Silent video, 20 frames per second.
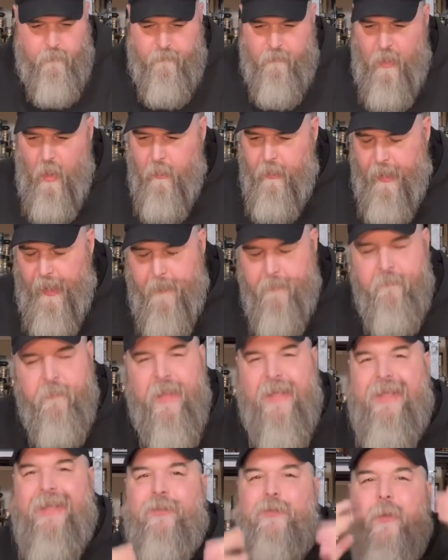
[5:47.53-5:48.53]
Okay,
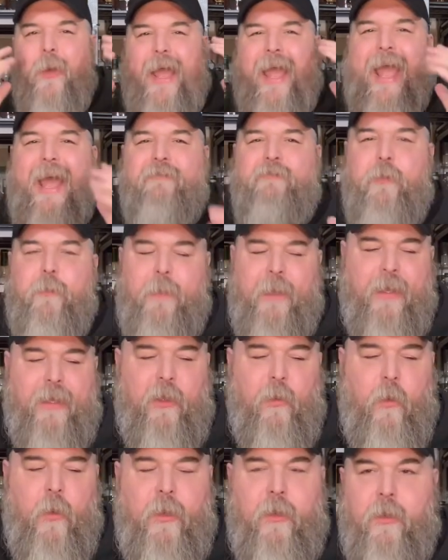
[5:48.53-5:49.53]
so I have to pick a
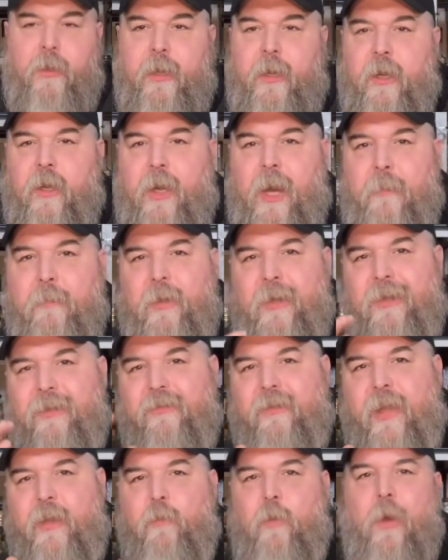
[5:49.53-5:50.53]
winner here, and I'm going to
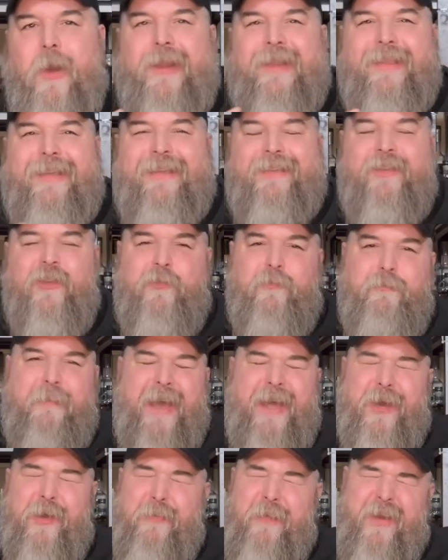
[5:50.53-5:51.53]
say one of these is
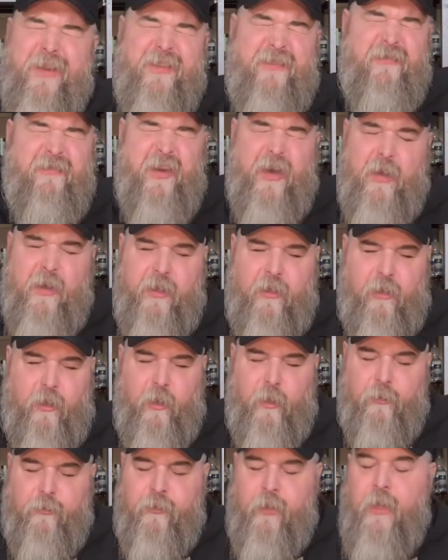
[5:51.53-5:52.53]
better, but it's very
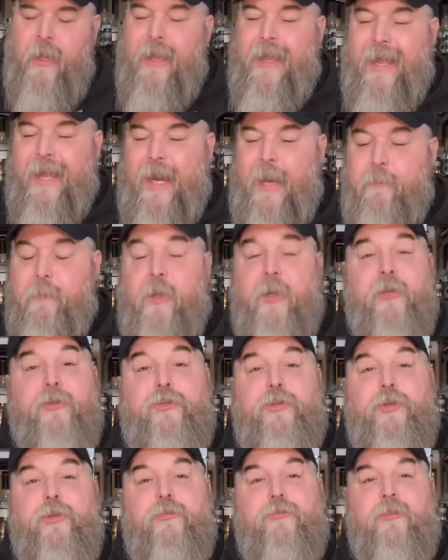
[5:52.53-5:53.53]
close. And I'm going to
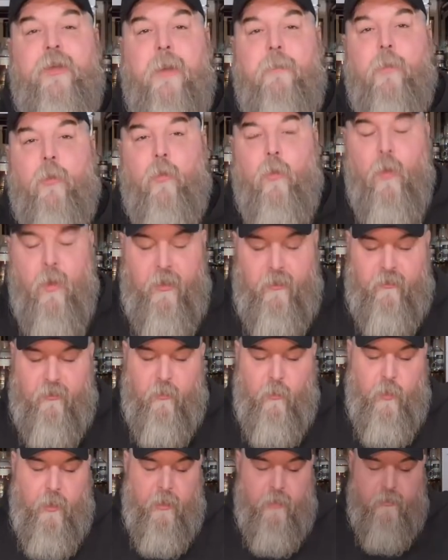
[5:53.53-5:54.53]
choose number one as the
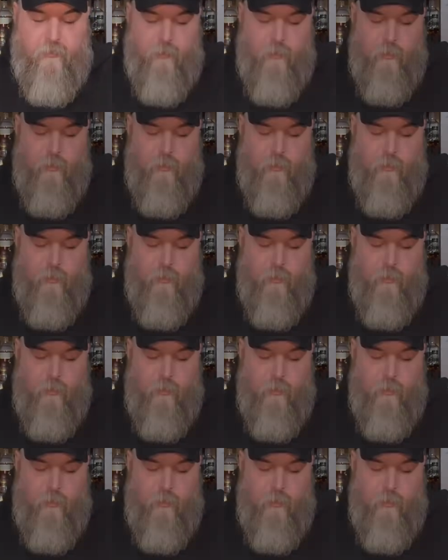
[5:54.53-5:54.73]
winner, so